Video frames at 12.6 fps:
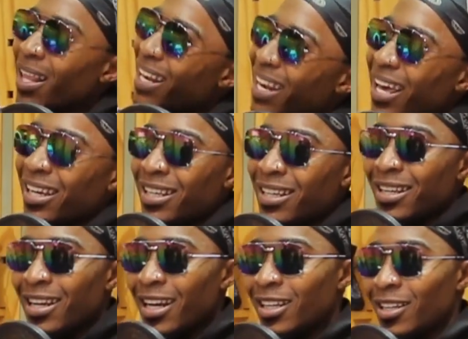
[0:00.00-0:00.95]

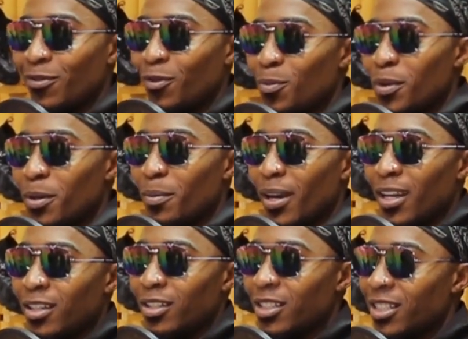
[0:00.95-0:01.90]
lucky for me,
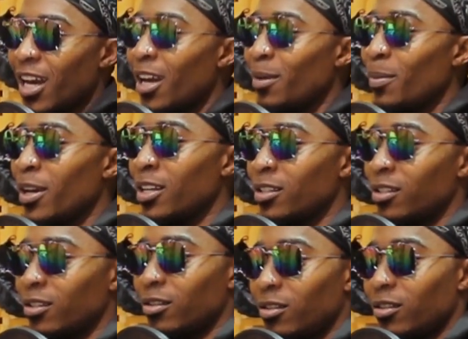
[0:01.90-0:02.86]
man, time
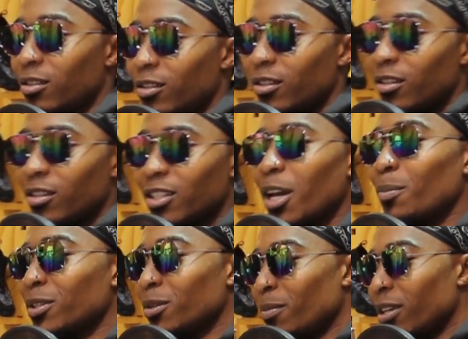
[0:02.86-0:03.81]
is
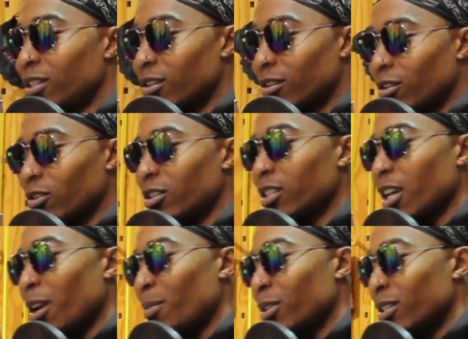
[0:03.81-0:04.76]
amazing, because
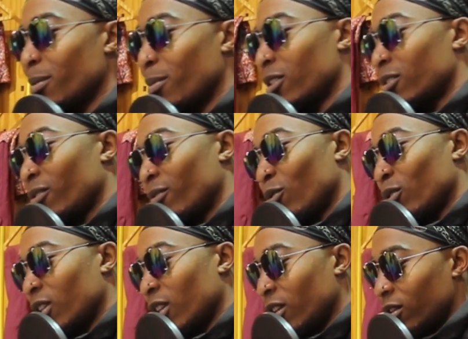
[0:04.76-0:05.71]
time is the master of
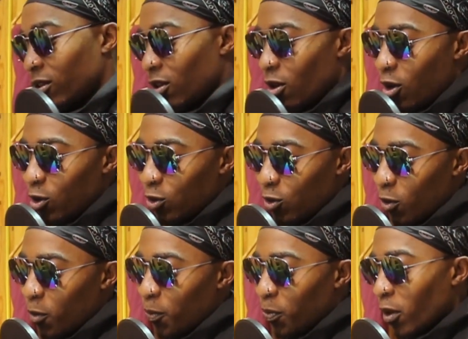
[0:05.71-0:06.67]
all things.
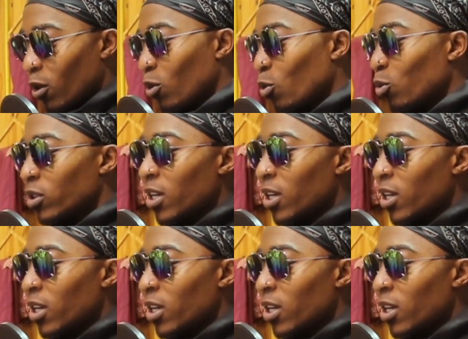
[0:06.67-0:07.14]
So through